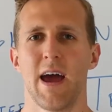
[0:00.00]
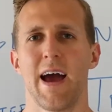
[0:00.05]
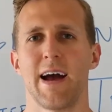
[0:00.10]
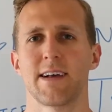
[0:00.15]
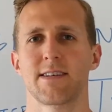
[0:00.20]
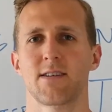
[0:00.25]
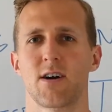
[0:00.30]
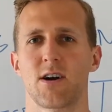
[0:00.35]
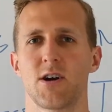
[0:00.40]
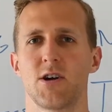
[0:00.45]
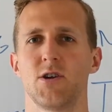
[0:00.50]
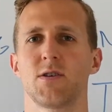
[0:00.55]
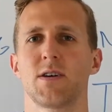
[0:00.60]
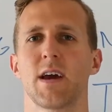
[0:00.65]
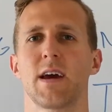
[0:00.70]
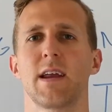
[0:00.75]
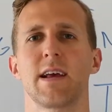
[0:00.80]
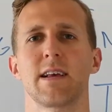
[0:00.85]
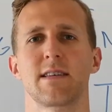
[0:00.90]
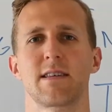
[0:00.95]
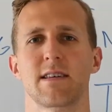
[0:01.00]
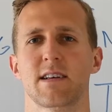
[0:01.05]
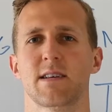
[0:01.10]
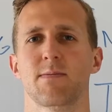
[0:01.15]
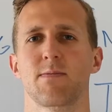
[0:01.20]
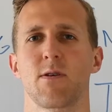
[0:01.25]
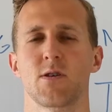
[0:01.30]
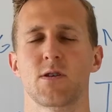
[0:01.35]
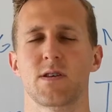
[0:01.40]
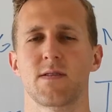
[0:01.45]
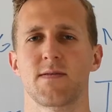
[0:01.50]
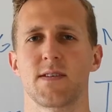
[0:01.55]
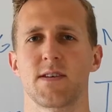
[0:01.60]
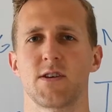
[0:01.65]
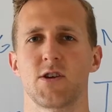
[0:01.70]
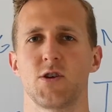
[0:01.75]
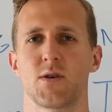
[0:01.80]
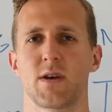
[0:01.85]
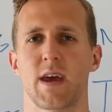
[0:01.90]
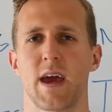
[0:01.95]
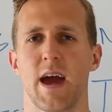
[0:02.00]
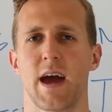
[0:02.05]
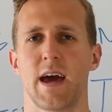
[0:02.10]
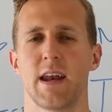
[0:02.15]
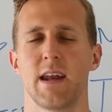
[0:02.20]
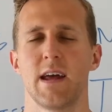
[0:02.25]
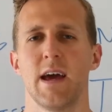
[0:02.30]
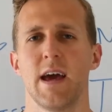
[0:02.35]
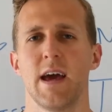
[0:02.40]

as hard as you can, as explosive as you can,